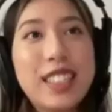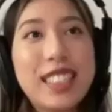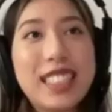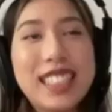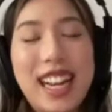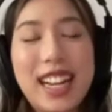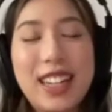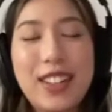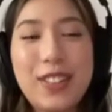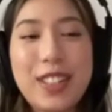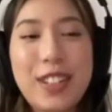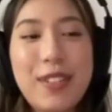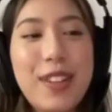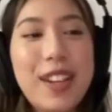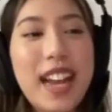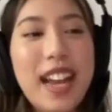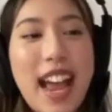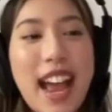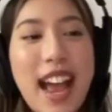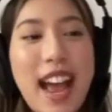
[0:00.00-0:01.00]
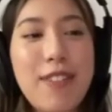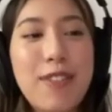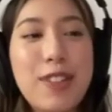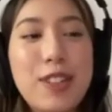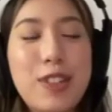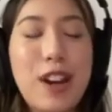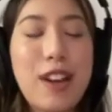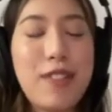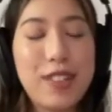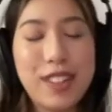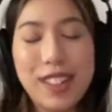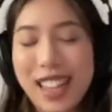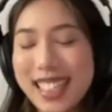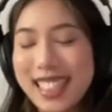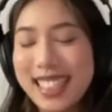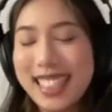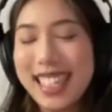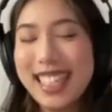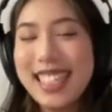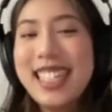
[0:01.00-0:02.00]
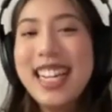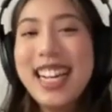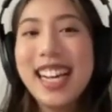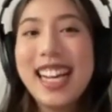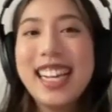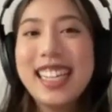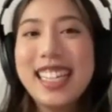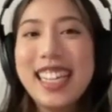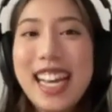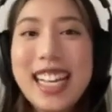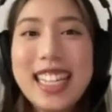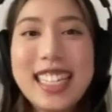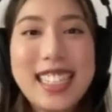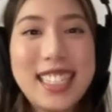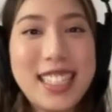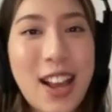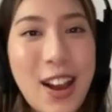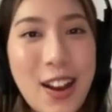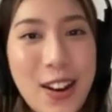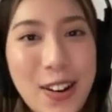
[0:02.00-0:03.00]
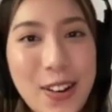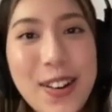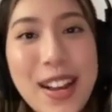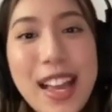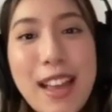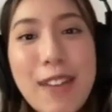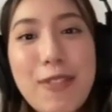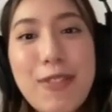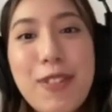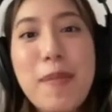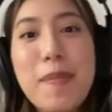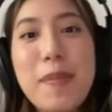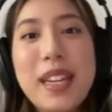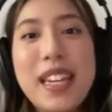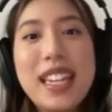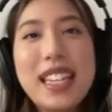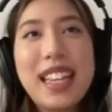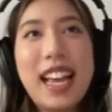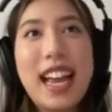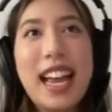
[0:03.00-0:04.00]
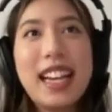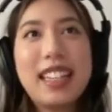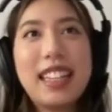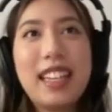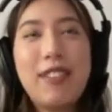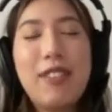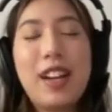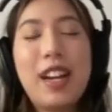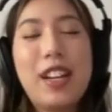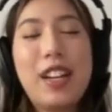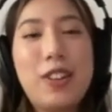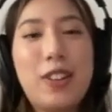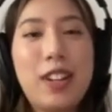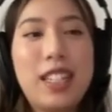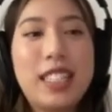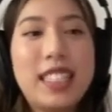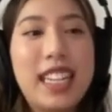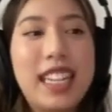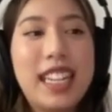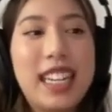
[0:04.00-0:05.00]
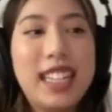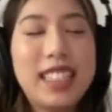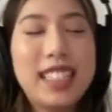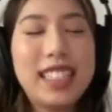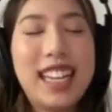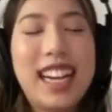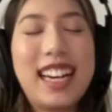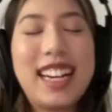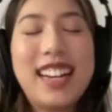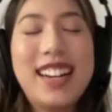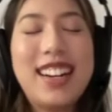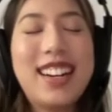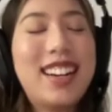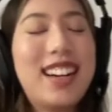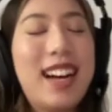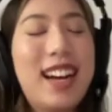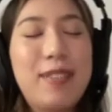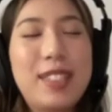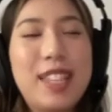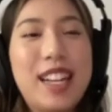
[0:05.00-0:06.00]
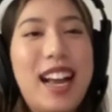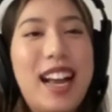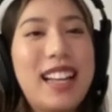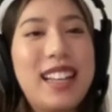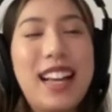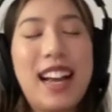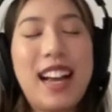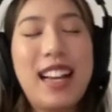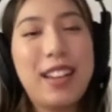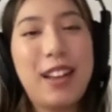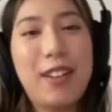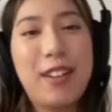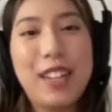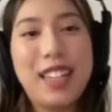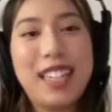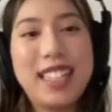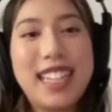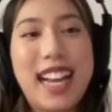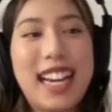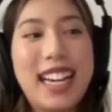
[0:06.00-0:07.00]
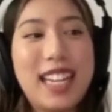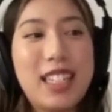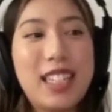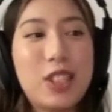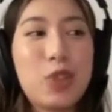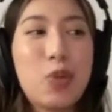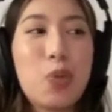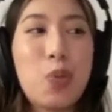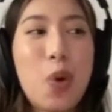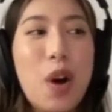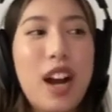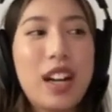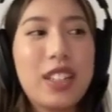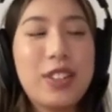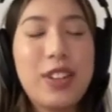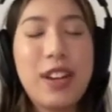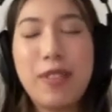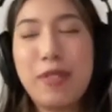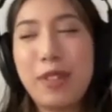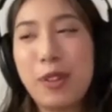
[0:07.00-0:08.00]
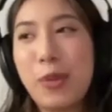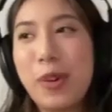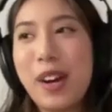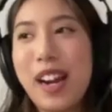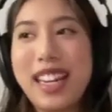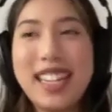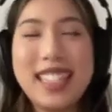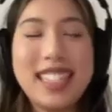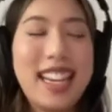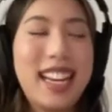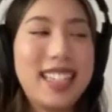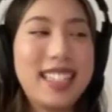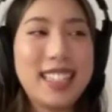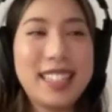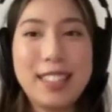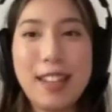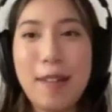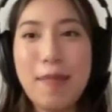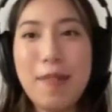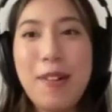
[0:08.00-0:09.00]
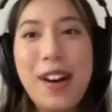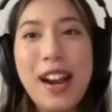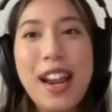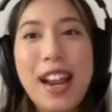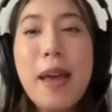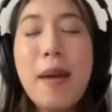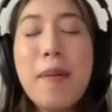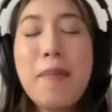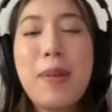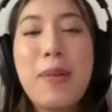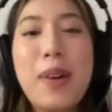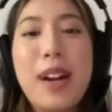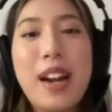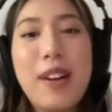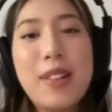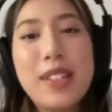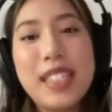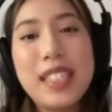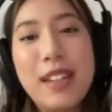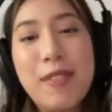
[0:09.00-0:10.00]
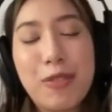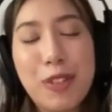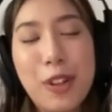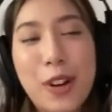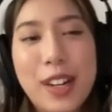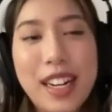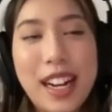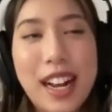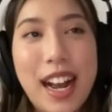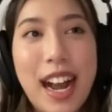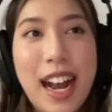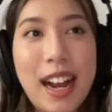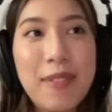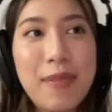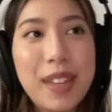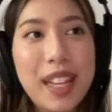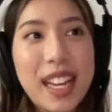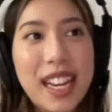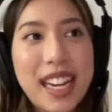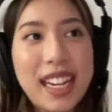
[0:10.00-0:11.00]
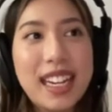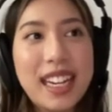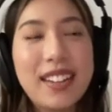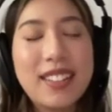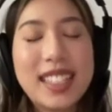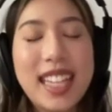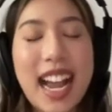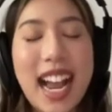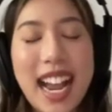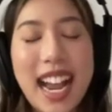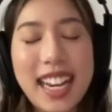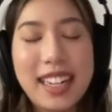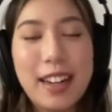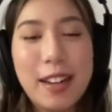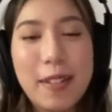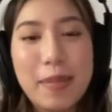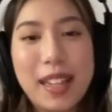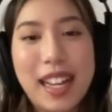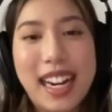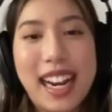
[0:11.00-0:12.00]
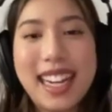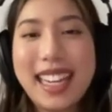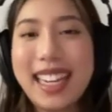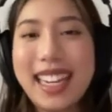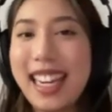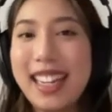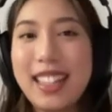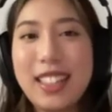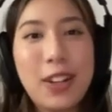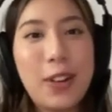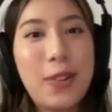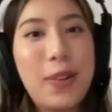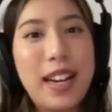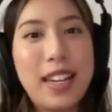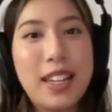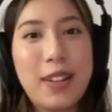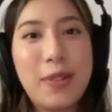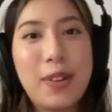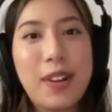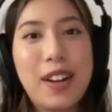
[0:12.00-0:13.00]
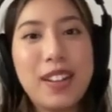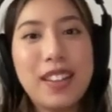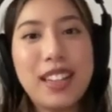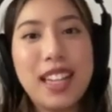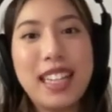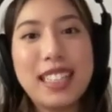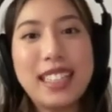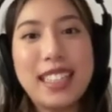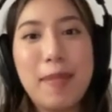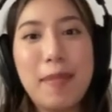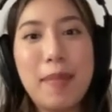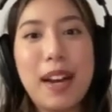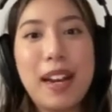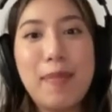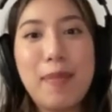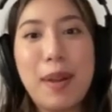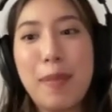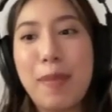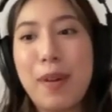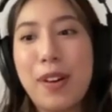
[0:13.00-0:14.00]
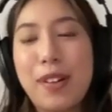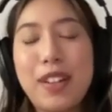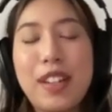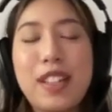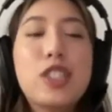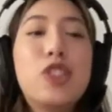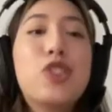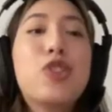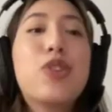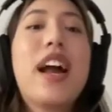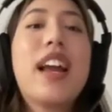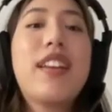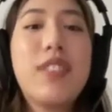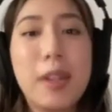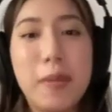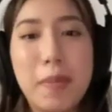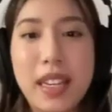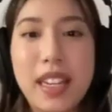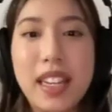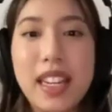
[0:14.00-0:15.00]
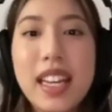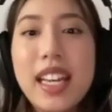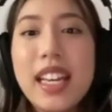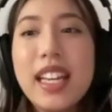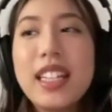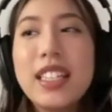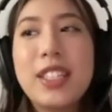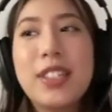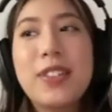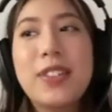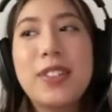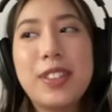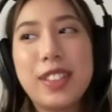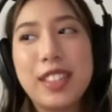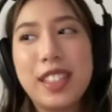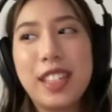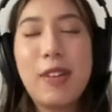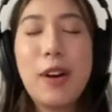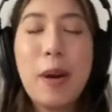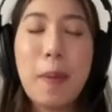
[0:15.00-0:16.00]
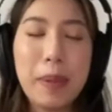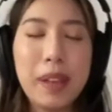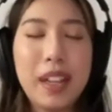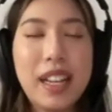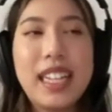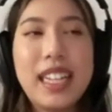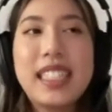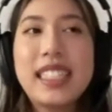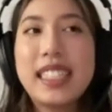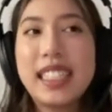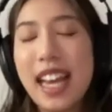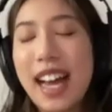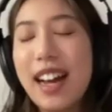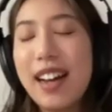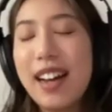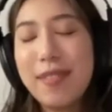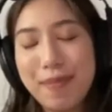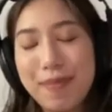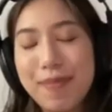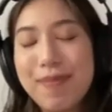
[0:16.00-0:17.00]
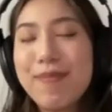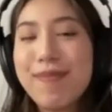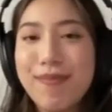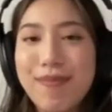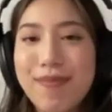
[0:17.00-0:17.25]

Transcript: I don't even have a driver license. So for me, like living in New York City, it's like, oh, I love it because I can just walk to everywhere. I can take the subway. But when I was in Florida, I'm like tied up. Like I can't go anywhere unless my partner is driving me to a place. Yeah. Hmm.